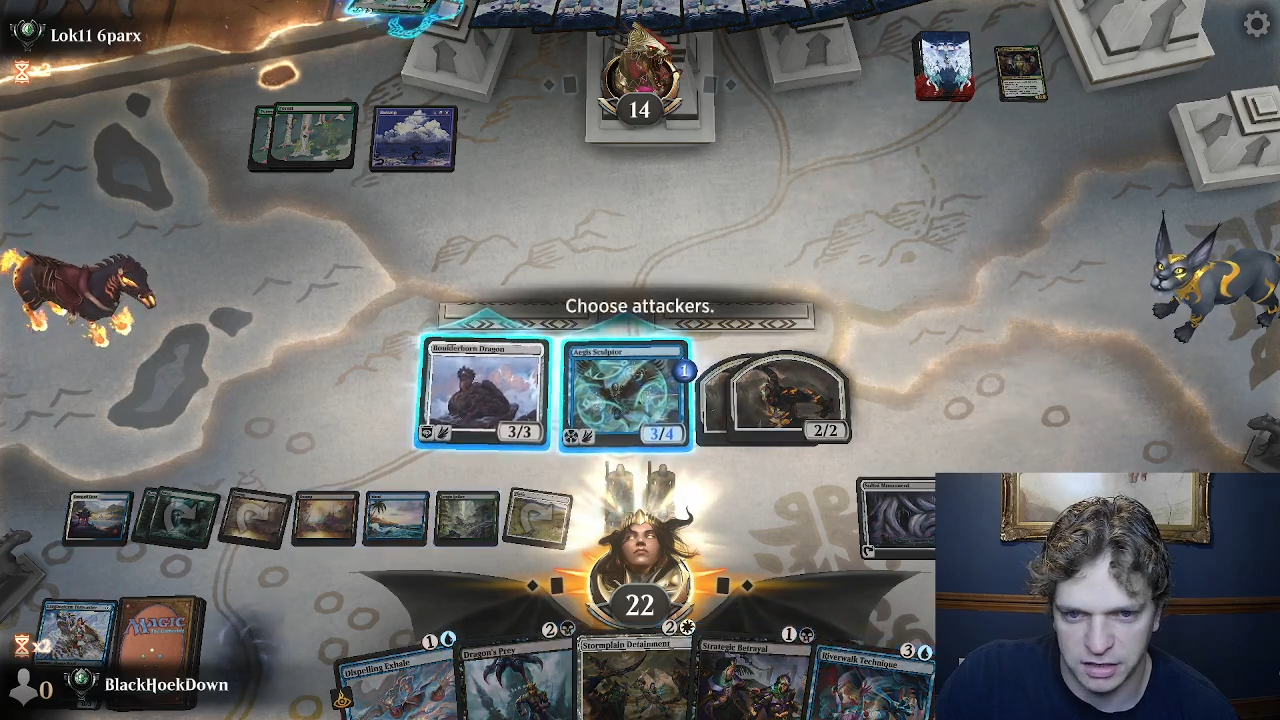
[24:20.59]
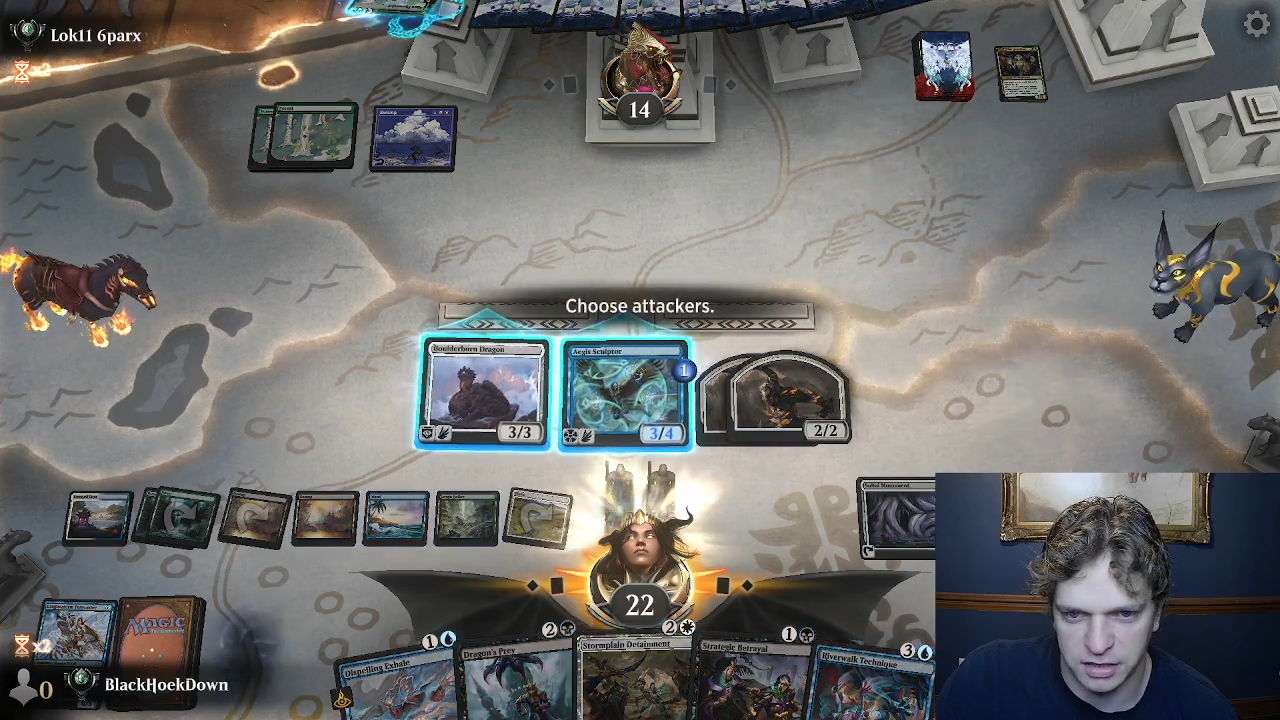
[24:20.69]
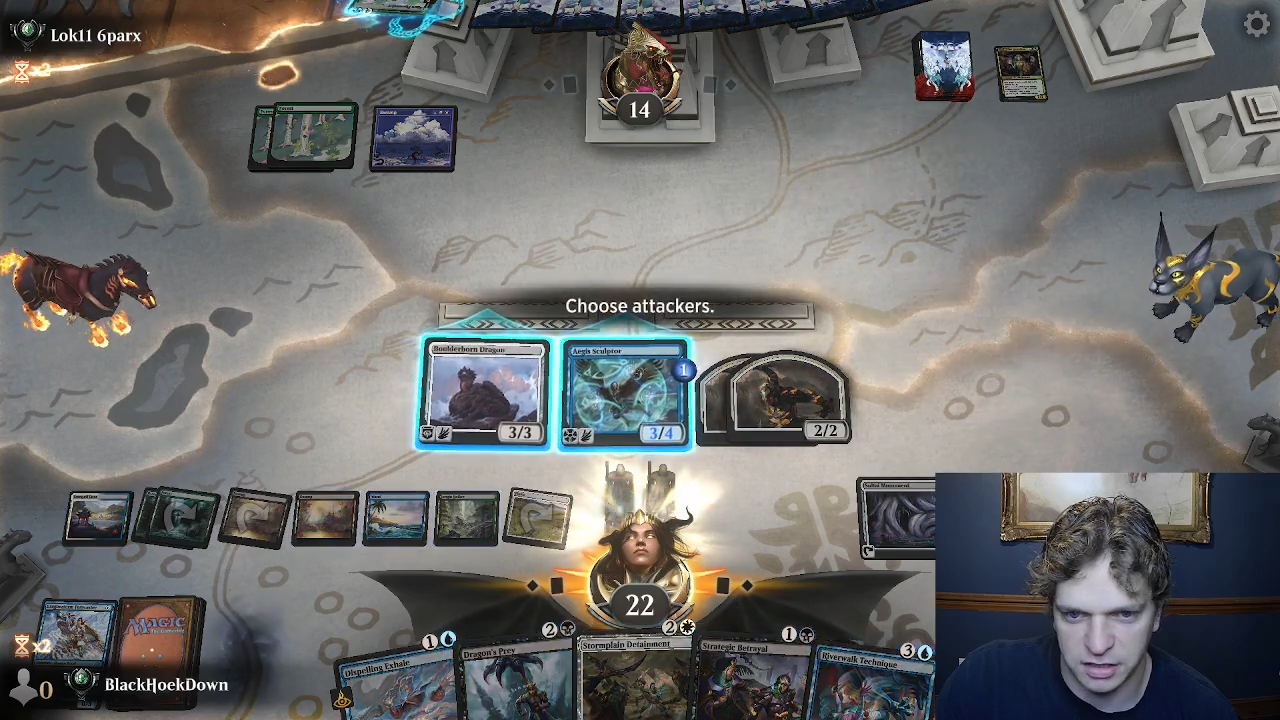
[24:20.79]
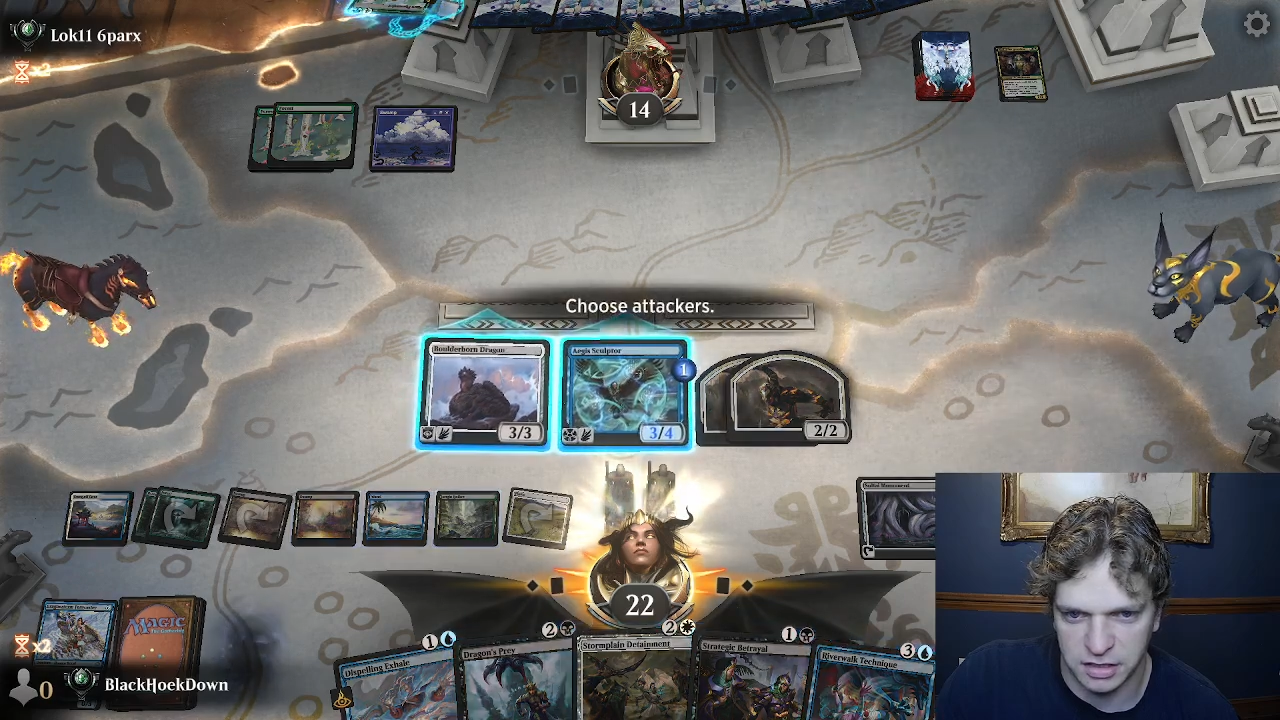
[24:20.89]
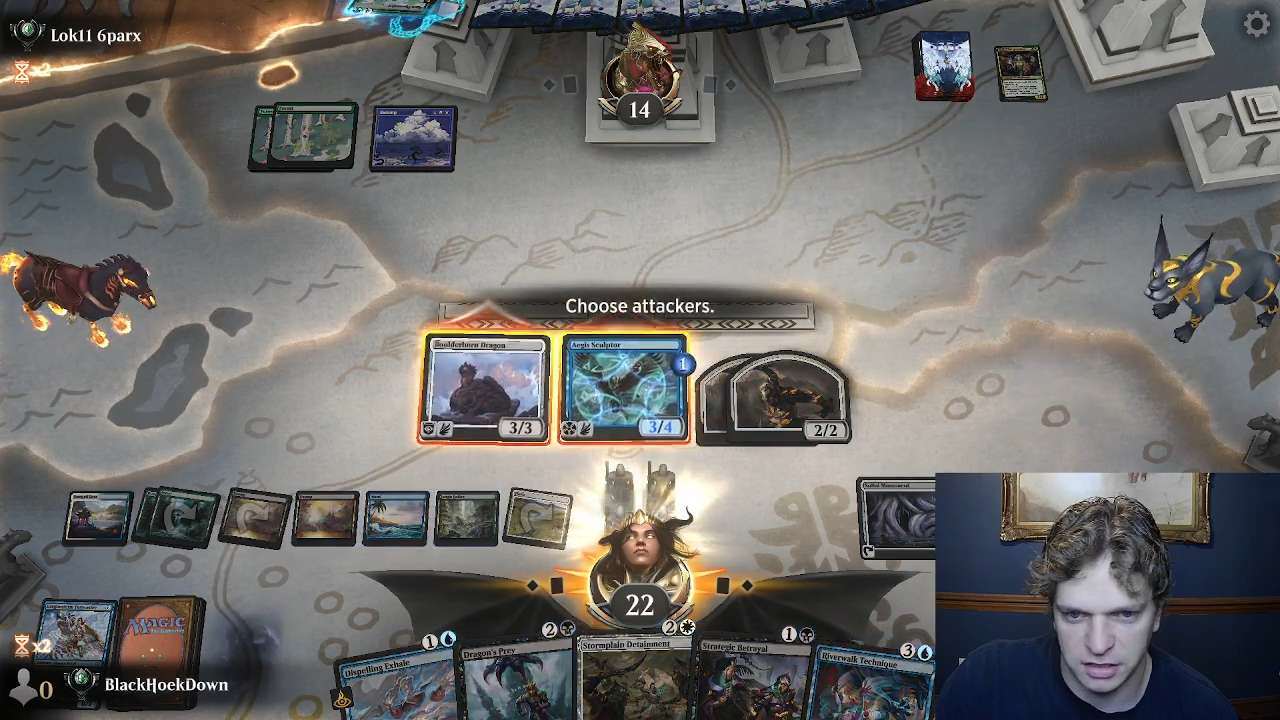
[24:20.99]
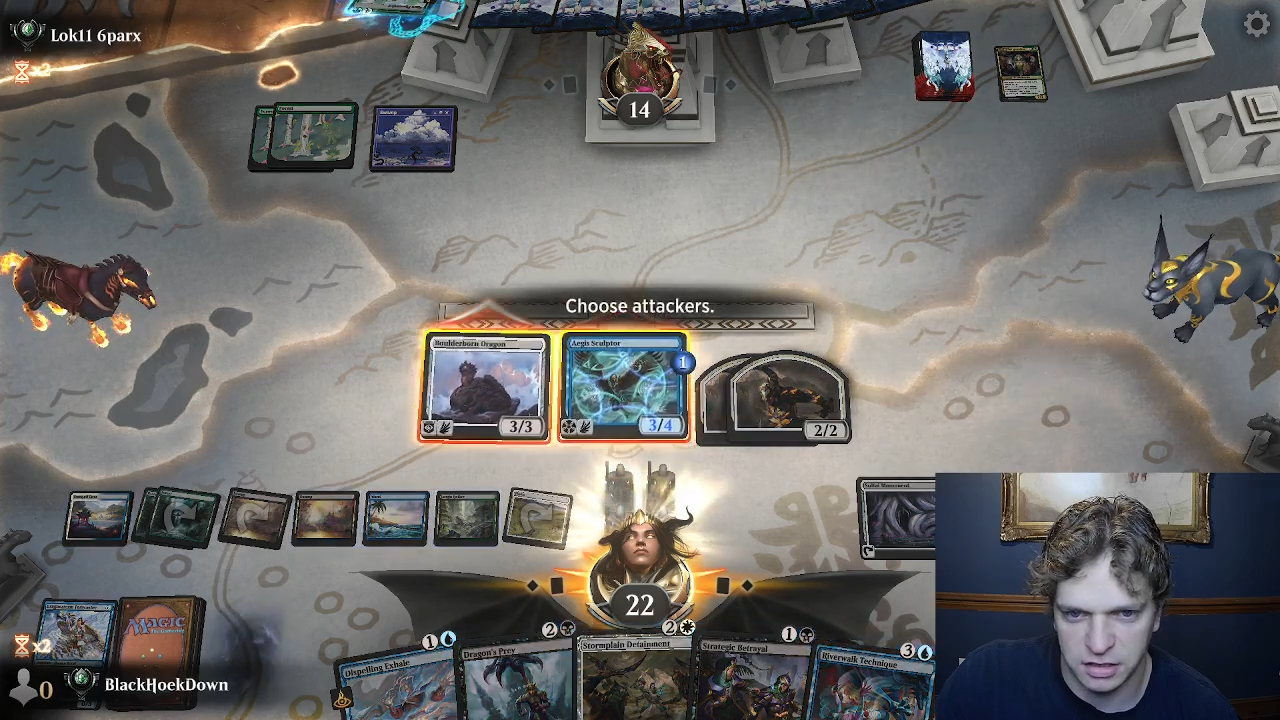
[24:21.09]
the